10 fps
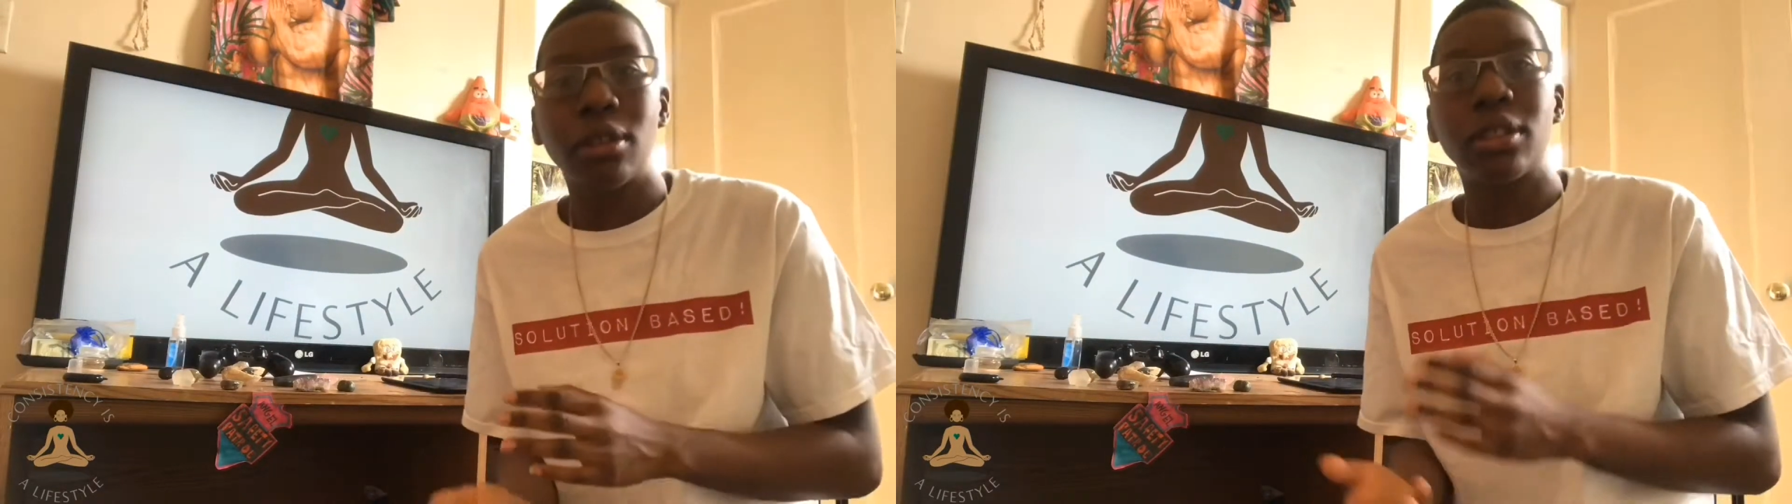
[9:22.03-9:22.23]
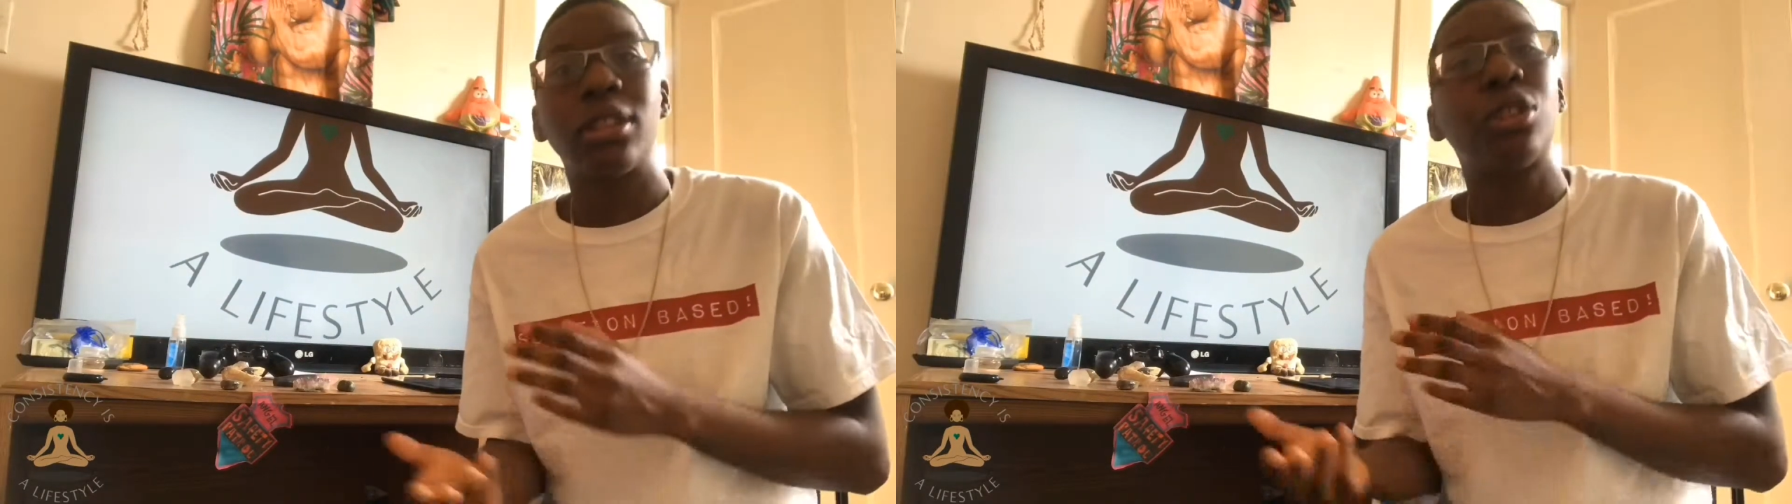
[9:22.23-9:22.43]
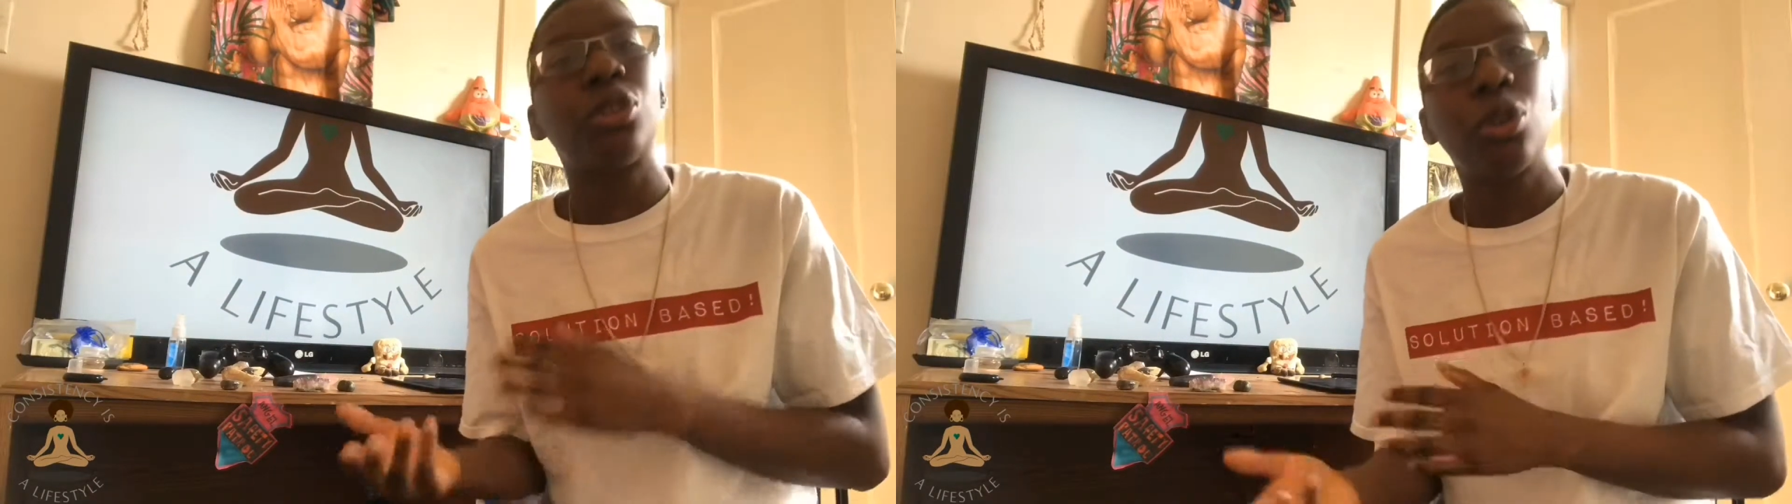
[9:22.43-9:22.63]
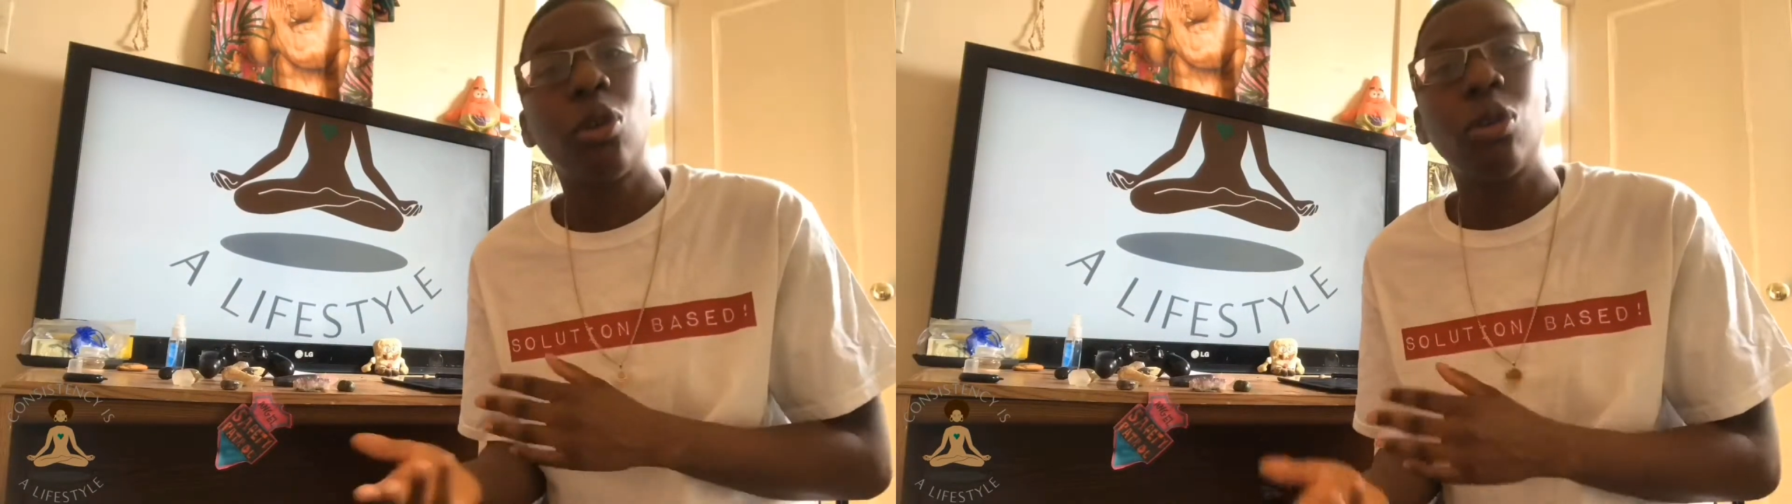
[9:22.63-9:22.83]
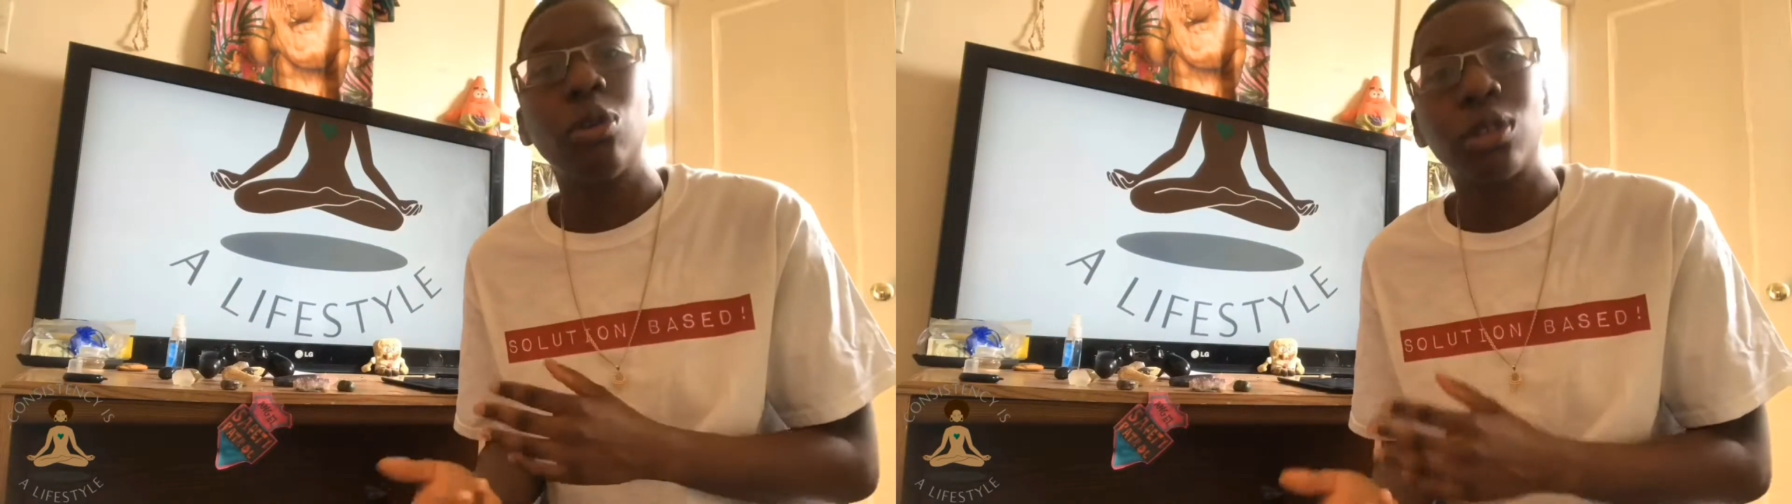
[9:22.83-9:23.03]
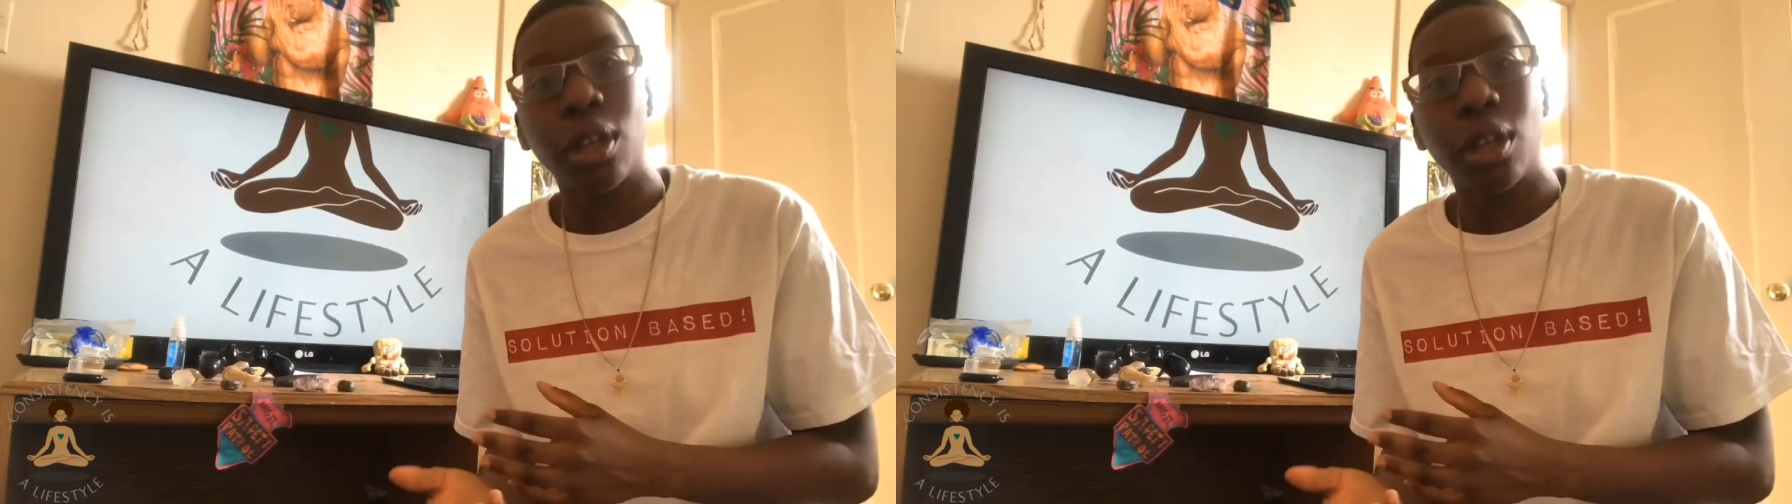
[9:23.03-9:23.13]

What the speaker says: of person to show you